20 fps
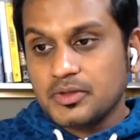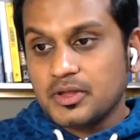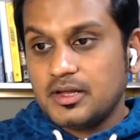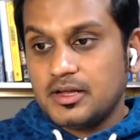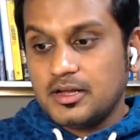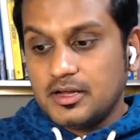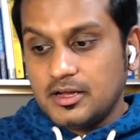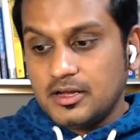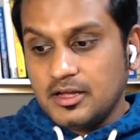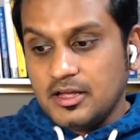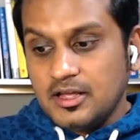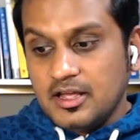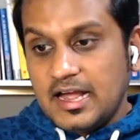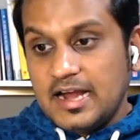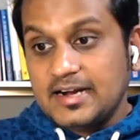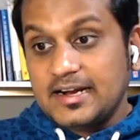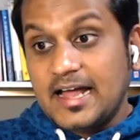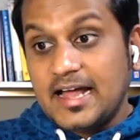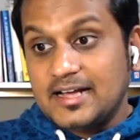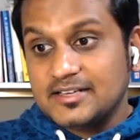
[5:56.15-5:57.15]

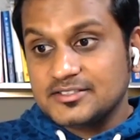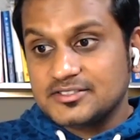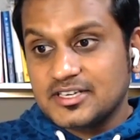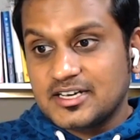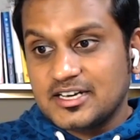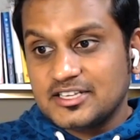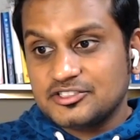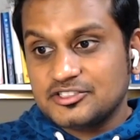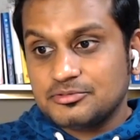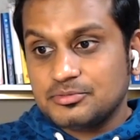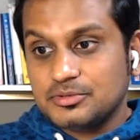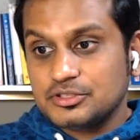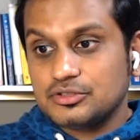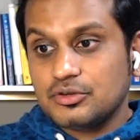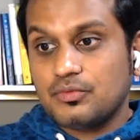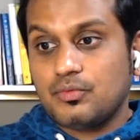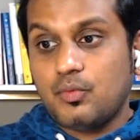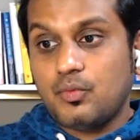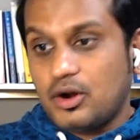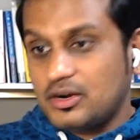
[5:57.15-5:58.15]
and ask the customers
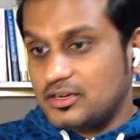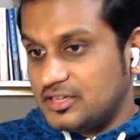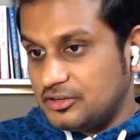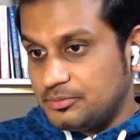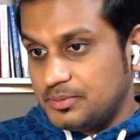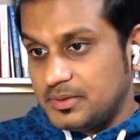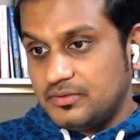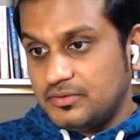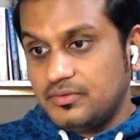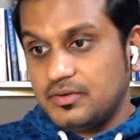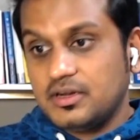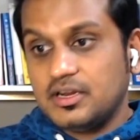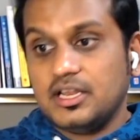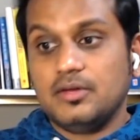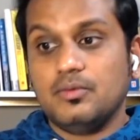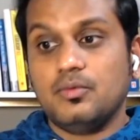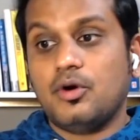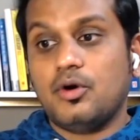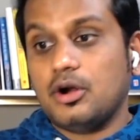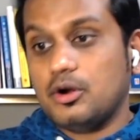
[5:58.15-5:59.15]
of what they
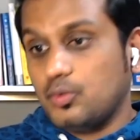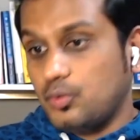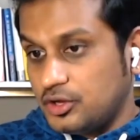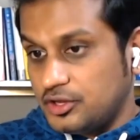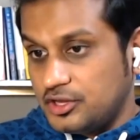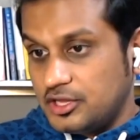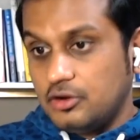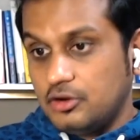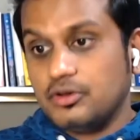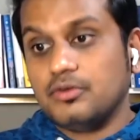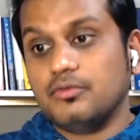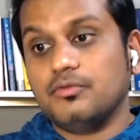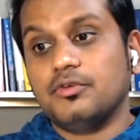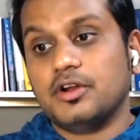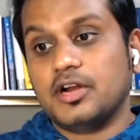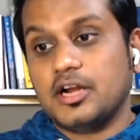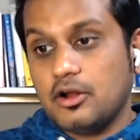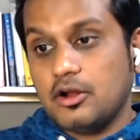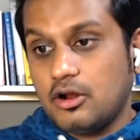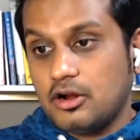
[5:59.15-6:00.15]
specifically want, what they're looking
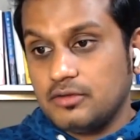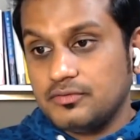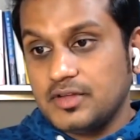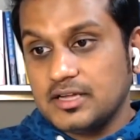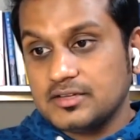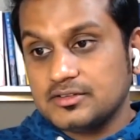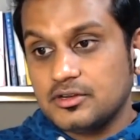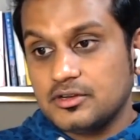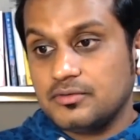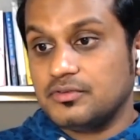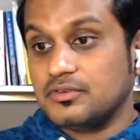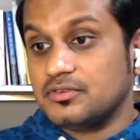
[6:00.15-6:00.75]
for, and all of that stuff.